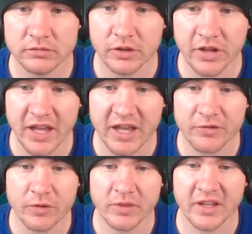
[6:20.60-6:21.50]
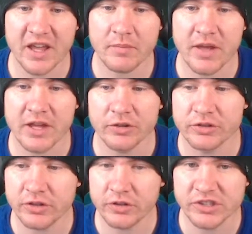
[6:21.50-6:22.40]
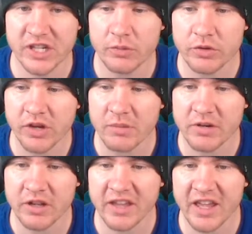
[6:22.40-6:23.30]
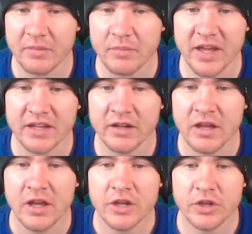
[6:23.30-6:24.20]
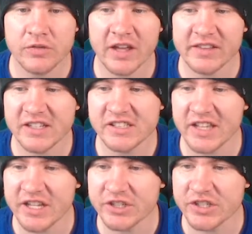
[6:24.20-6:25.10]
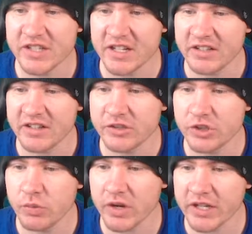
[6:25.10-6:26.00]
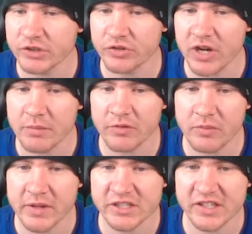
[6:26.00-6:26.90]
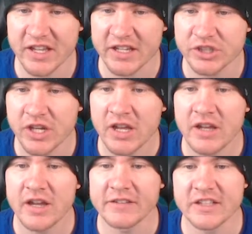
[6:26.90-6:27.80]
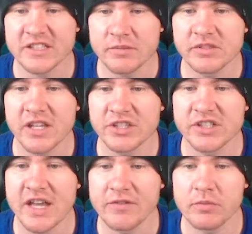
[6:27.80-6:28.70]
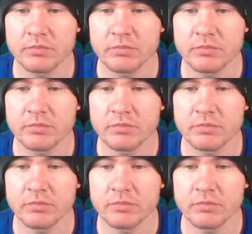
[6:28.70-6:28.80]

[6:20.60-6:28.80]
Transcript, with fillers: Okay, from the campaign, you'll you'll see when you come into the campaign, you've got these stages, and it tells you what can drop from each stage, and then some stages have a